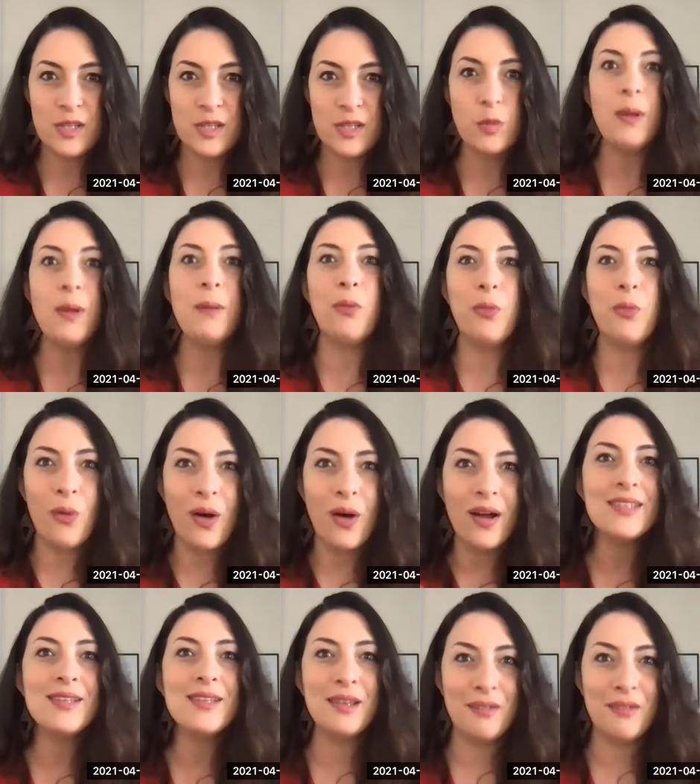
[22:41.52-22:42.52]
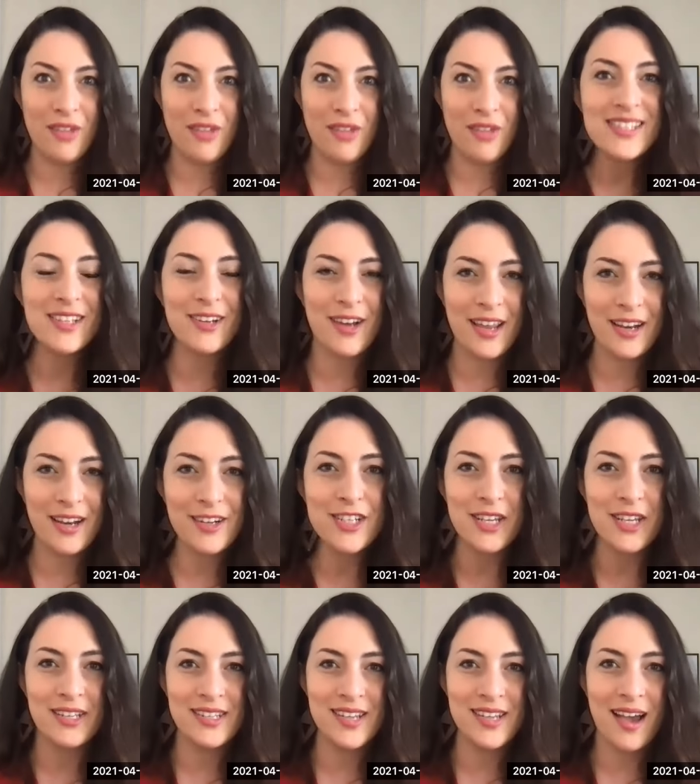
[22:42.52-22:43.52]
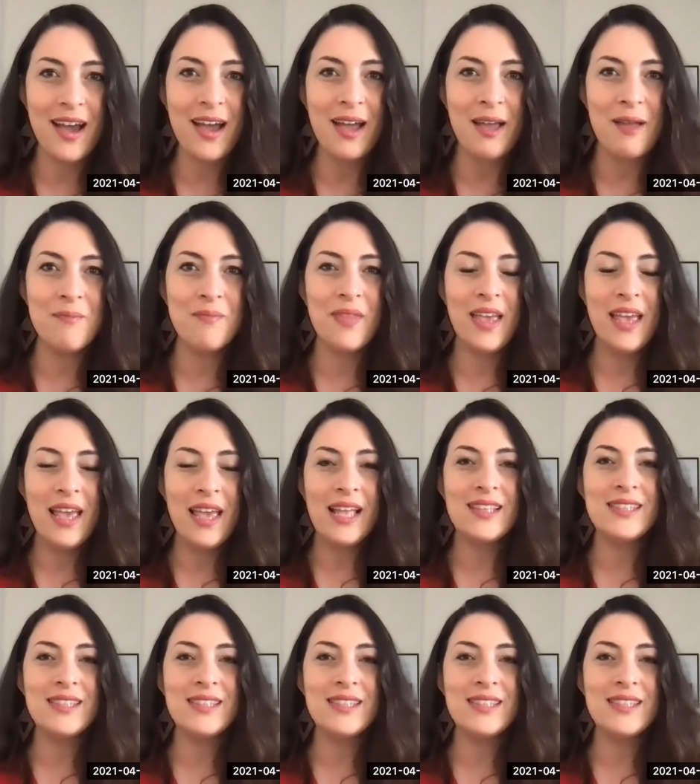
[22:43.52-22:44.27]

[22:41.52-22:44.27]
So people want to invest their energy and time